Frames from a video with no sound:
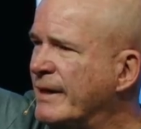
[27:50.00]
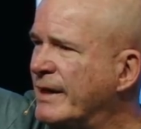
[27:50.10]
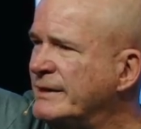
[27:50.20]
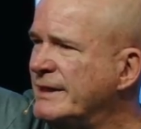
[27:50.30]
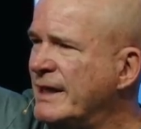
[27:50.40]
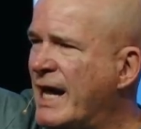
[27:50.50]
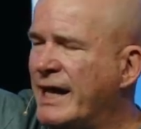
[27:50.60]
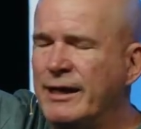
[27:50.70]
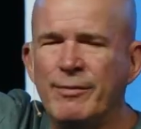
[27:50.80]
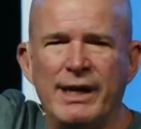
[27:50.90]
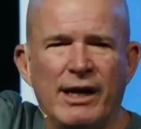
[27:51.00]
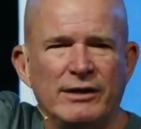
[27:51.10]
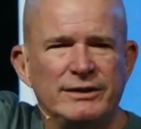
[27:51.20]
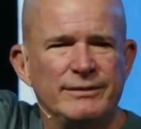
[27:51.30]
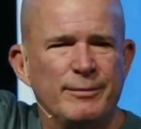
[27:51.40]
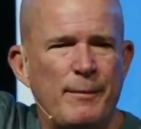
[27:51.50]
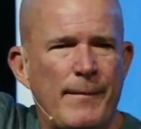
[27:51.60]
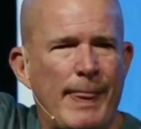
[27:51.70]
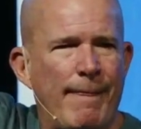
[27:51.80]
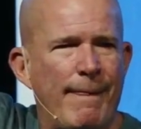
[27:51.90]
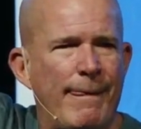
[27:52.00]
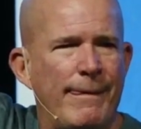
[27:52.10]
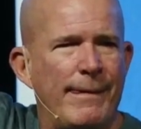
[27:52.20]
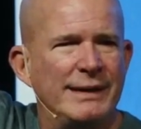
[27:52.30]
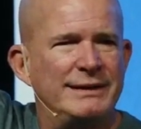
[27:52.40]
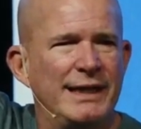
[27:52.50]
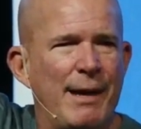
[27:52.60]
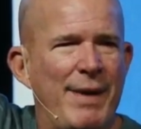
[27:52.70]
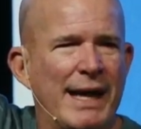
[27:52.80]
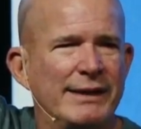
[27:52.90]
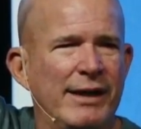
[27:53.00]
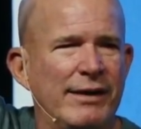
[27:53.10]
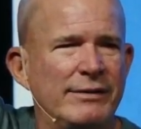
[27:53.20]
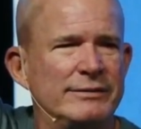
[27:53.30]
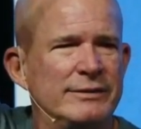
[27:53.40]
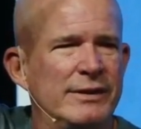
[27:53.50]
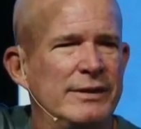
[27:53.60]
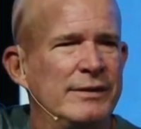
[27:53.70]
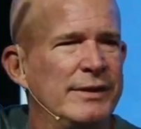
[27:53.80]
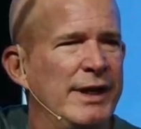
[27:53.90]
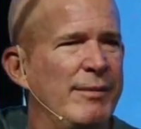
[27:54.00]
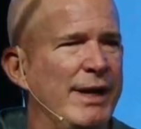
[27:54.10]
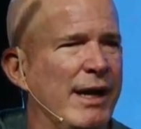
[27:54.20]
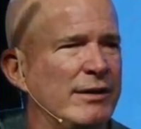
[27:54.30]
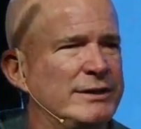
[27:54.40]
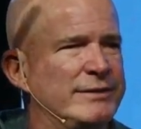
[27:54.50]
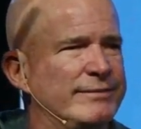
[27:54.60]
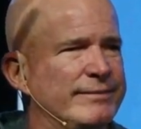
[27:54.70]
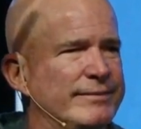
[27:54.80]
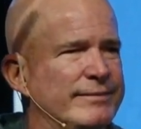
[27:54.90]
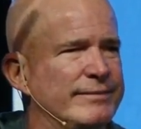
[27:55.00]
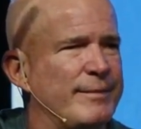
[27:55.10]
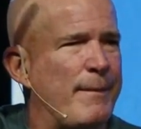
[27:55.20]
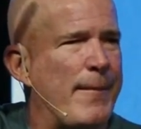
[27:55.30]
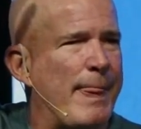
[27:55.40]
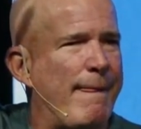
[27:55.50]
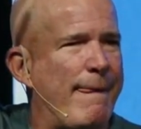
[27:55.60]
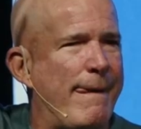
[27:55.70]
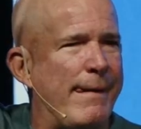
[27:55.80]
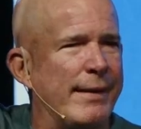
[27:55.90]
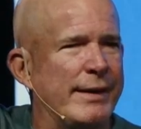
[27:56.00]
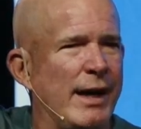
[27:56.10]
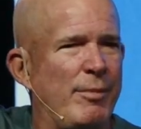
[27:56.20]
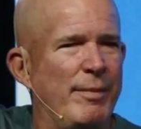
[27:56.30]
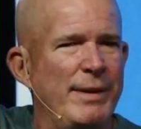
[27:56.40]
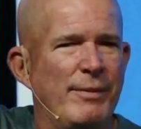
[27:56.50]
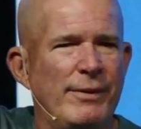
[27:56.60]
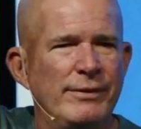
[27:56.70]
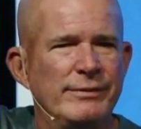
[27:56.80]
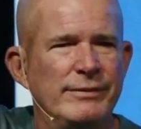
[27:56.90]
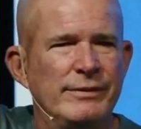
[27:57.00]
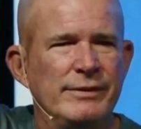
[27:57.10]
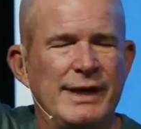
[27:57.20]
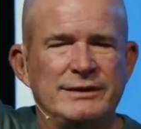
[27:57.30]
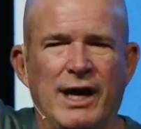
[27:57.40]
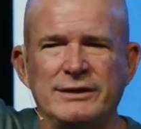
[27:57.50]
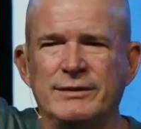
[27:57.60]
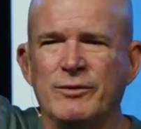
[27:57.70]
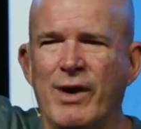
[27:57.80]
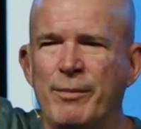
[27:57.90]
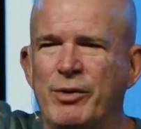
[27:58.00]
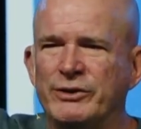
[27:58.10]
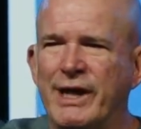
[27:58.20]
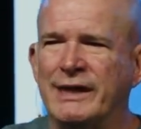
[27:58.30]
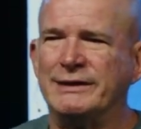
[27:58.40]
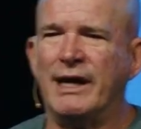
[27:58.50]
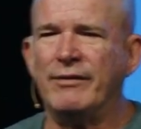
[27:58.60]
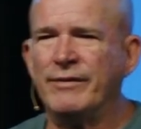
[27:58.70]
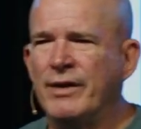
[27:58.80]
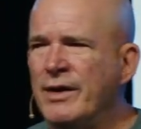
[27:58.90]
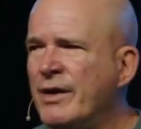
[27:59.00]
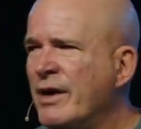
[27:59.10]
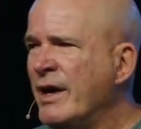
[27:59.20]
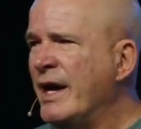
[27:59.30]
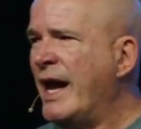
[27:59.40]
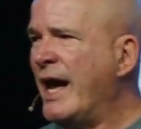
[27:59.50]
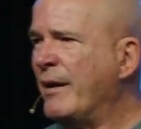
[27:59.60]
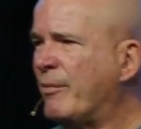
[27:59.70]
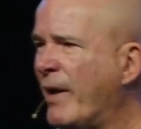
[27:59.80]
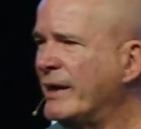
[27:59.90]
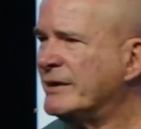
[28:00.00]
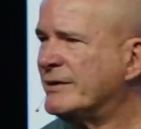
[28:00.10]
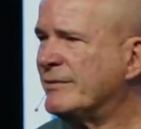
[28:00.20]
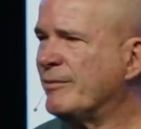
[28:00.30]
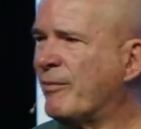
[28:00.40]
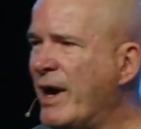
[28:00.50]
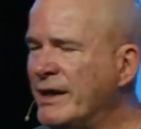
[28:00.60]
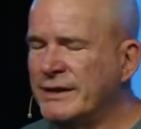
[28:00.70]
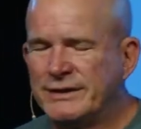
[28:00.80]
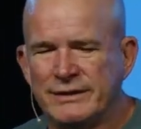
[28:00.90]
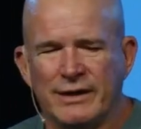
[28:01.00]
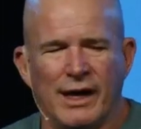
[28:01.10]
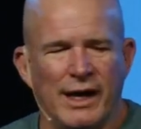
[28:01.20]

I see that. Anybody else? I see that back there. Anybody else? A couple people. That's awesome. Go ahead and put your hands down. And pray this